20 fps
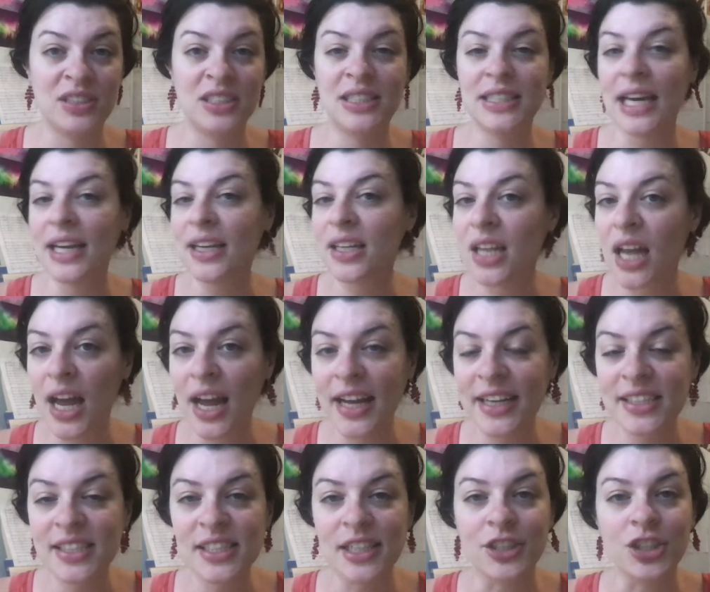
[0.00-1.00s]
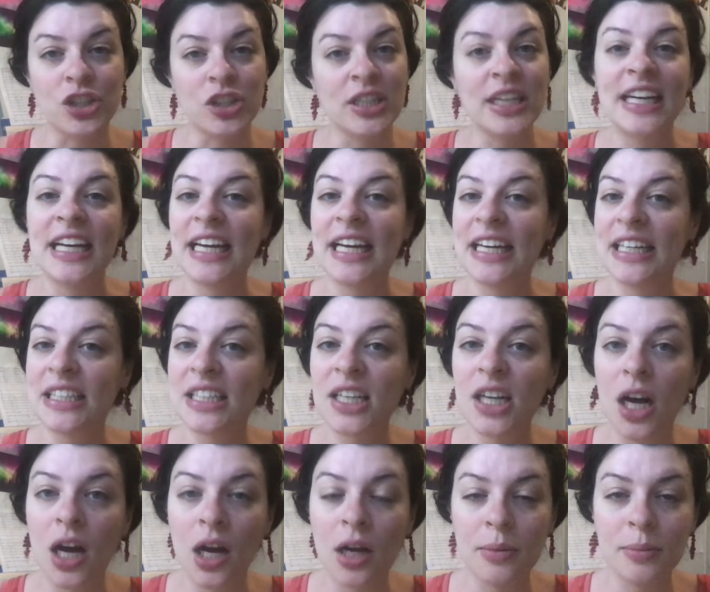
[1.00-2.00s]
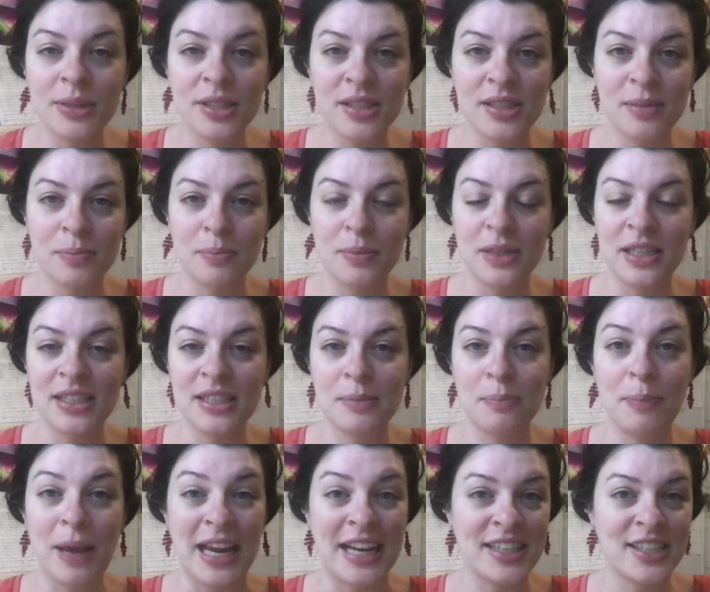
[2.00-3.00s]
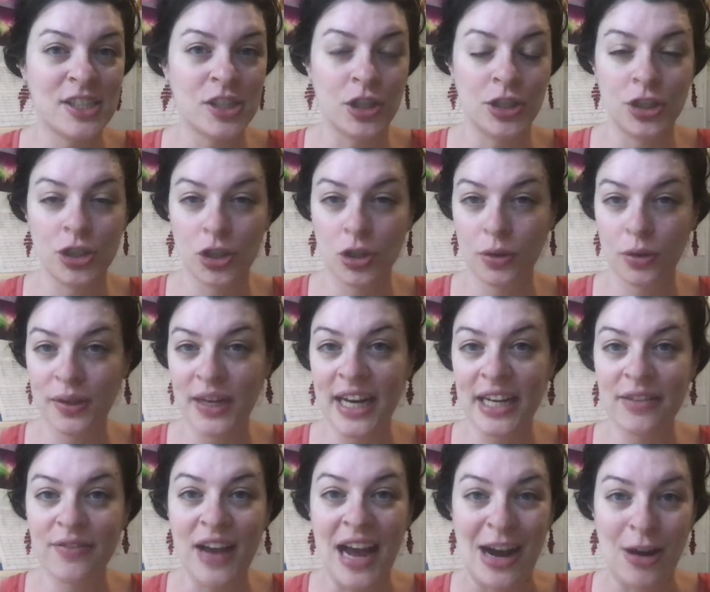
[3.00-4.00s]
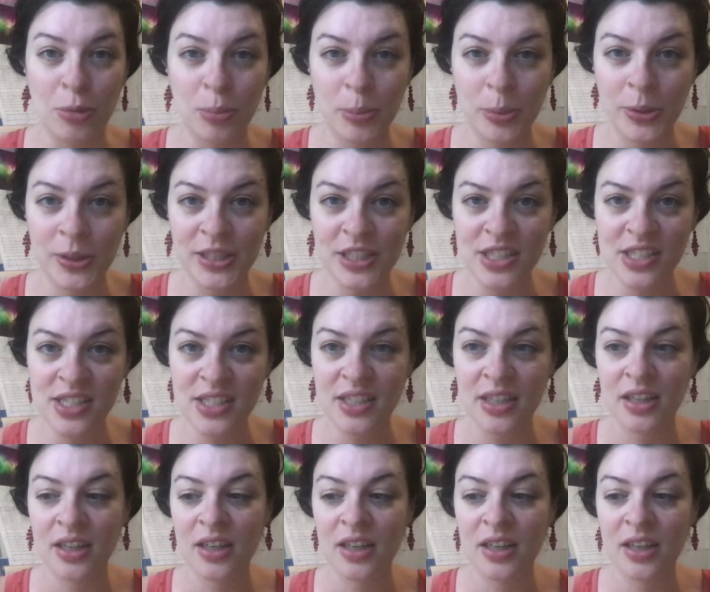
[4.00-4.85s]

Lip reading: deadlines and your income is based on your creative output,